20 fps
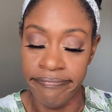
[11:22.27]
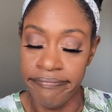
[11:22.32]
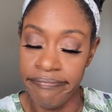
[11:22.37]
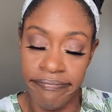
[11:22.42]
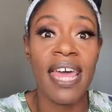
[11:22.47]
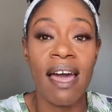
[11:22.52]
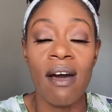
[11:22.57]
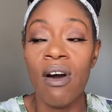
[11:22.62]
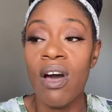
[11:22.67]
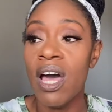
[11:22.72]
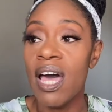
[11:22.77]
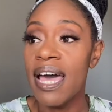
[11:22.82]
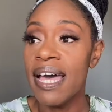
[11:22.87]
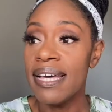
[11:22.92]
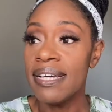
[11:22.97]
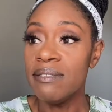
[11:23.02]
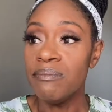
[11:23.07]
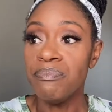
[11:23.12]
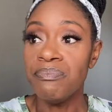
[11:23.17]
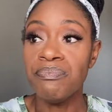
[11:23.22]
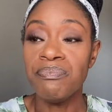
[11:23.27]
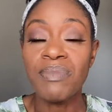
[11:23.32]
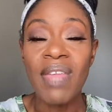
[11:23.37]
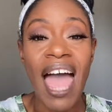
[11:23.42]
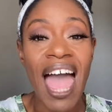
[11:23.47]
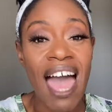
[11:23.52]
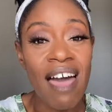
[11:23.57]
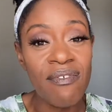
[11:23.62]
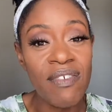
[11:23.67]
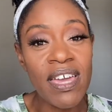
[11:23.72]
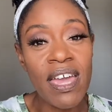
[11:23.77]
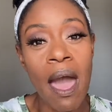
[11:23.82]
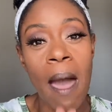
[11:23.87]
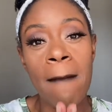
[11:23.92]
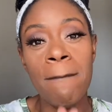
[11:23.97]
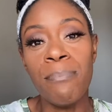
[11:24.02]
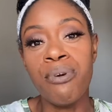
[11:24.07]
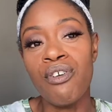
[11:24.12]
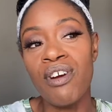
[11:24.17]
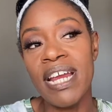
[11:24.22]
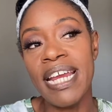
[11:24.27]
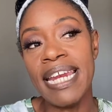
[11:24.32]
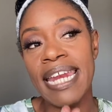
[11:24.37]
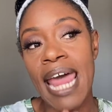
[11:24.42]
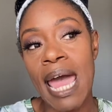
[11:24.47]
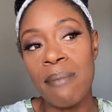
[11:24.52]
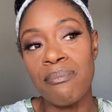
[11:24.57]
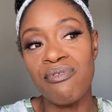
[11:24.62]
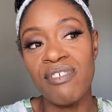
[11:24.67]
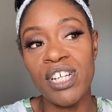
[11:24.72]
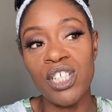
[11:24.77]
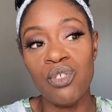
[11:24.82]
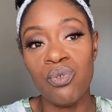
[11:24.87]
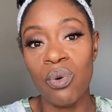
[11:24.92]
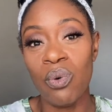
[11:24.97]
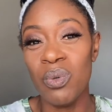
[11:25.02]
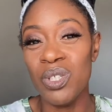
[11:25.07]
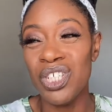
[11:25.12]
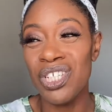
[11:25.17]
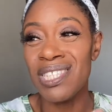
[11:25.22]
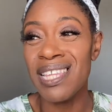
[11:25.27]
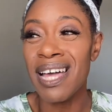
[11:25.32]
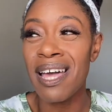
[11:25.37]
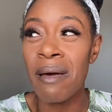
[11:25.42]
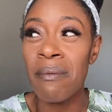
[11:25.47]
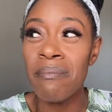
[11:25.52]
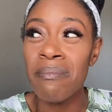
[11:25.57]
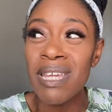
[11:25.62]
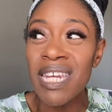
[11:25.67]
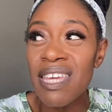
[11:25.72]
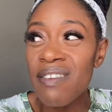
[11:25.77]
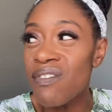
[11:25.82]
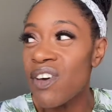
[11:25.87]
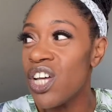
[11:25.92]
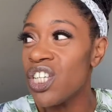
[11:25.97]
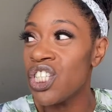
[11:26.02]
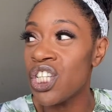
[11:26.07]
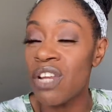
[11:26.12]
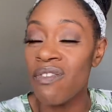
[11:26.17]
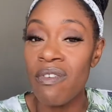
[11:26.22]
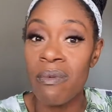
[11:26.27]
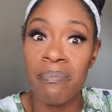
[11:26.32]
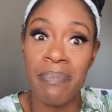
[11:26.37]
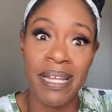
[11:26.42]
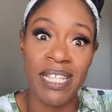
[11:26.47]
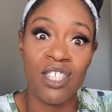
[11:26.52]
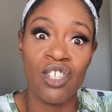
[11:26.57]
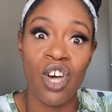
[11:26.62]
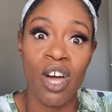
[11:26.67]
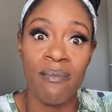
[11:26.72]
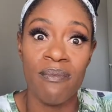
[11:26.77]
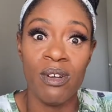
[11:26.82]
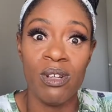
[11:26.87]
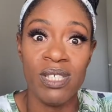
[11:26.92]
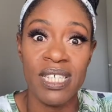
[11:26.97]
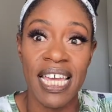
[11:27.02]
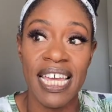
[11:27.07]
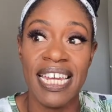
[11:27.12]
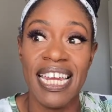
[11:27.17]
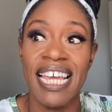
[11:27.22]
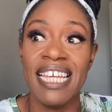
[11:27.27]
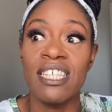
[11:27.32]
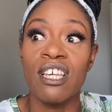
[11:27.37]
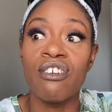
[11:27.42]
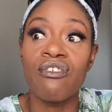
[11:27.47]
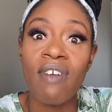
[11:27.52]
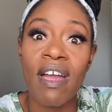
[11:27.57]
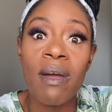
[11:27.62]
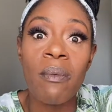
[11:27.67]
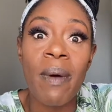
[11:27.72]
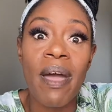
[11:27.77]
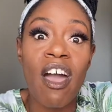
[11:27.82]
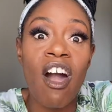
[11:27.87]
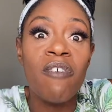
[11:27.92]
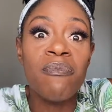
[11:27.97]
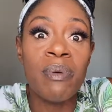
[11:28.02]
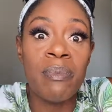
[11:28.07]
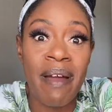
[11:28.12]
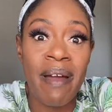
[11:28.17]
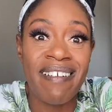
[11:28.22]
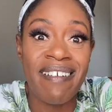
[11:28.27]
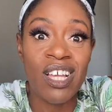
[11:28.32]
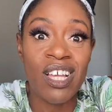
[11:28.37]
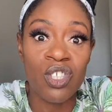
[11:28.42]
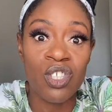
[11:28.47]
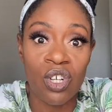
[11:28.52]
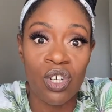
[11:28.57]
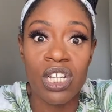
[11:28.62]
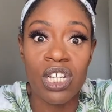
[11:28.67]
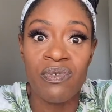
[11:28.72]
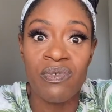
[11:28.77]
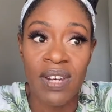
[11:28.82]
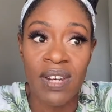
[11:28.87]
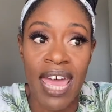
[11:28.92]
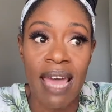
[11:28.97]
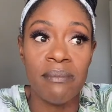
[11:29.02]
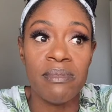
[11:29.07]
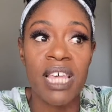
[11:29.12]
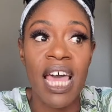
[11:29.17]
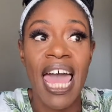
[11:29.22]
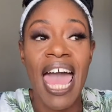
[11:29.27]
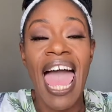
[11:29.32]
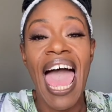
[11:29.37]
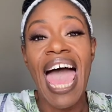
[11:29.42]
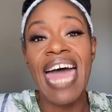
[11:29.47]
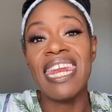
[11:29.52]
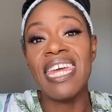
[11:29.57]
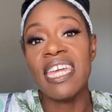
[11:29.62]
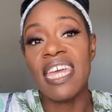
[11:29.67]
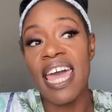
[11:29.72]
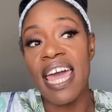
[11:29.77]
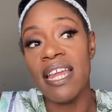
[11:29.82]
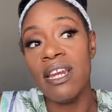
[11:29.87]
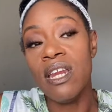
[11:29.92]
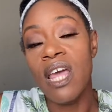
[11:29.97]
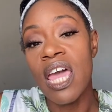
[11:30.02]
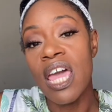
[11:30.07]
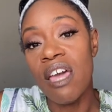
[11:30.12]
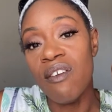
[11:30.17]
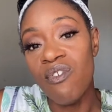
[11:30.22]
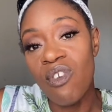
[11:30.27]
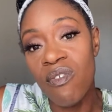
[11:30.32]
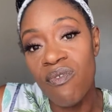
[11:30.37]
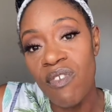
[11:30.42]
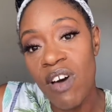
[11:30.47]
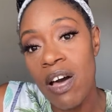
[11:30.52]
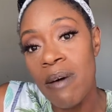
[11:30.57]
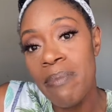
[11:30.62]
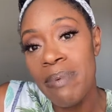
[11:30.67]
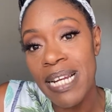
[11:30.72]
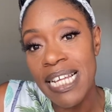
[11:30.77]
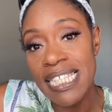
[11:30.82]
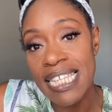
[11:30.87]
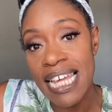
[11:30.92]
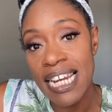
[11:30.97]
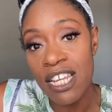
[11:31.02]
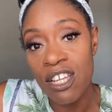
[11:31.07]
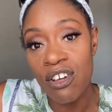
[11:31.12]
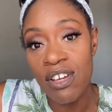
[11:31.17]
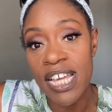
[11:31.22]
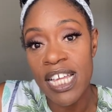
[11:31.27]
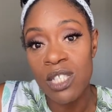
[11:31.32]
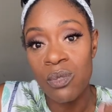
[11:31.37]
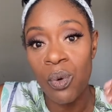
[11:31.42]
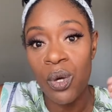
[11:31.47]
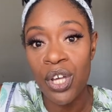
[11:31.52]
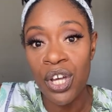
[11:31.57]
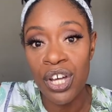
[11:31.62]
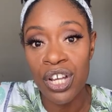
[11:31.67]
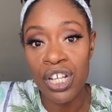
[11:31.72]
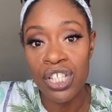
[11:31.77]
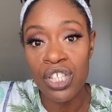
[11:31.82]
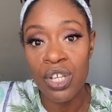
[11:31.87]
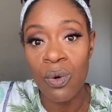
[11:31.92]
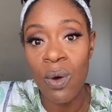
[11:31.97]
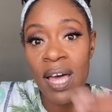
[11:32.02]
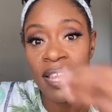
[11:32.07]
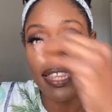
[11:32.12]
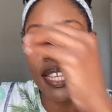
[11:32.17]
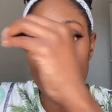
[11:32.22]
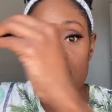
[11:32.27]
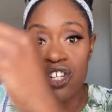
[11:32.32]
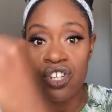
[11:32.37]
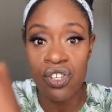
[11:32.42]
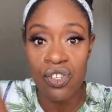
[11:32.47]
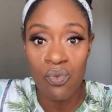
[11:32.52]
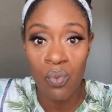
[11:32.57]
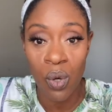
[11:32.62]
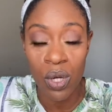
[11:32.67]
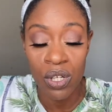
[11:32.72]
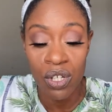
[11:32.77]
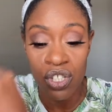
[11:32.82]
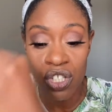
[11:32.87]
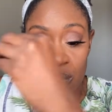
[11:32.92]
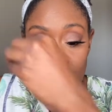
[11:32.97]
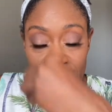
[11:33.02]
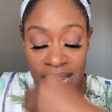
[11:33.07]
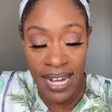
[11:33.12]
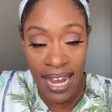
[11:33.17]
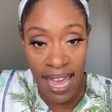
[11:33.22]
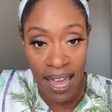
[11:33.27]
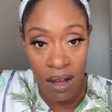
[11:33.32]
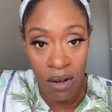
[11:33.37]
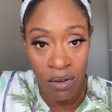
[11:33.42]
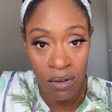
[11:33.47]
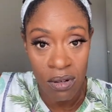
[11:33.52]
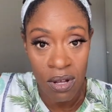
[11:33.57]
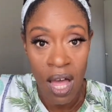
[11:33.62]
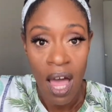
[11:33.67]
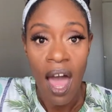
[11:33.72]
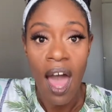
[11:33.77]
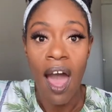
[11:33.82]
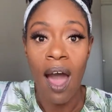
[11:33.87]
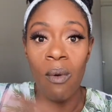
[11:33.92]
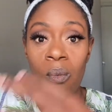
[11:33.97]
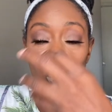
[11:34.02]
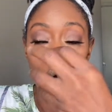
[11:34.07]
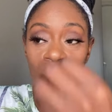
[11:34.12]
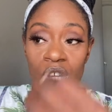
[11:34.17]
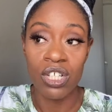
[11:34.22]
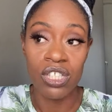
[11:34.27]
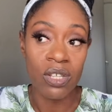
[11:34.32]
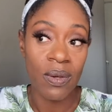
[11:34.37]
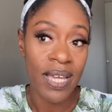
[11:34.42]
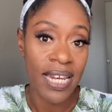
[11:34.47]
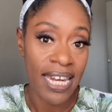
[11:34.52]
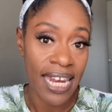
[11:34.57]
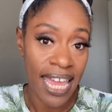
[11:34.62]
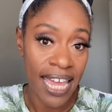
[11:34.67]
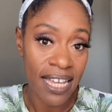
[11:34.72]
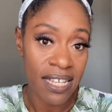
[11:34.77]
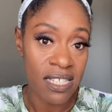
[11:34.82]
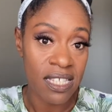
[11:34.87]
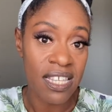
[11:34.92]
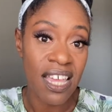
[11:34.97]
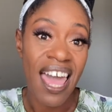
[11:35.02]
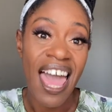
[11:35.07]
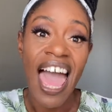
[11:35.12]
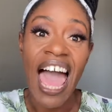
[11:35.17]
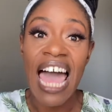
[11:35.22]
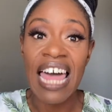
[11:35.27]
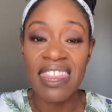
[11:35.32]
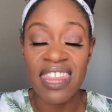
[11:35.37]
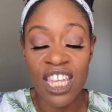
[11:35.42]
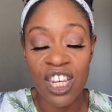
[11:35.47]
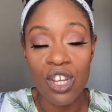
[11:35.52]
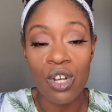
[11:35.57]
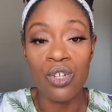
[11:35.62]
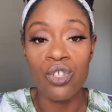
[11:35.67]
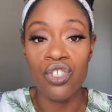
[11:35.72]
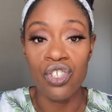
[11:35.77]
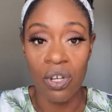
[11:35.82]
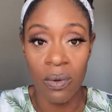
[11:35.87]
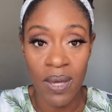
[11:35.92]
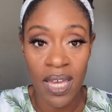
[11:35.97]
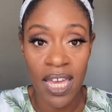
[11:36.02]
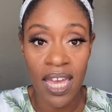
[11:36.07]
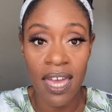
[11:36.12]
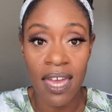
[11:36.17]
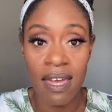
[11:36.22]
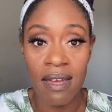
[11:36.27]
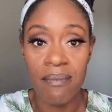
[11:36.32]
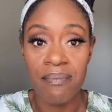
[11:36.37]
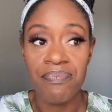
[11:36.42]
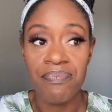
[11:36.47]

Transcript: Now, having a pre-nap ritual, which is like a mini version of a bedtime routine, is a great way of preparing your toddlers for naps. And again, if you're verbally telling your kids what you're going to do, and then what you're doing now and what you're doing next, and then you're doing it,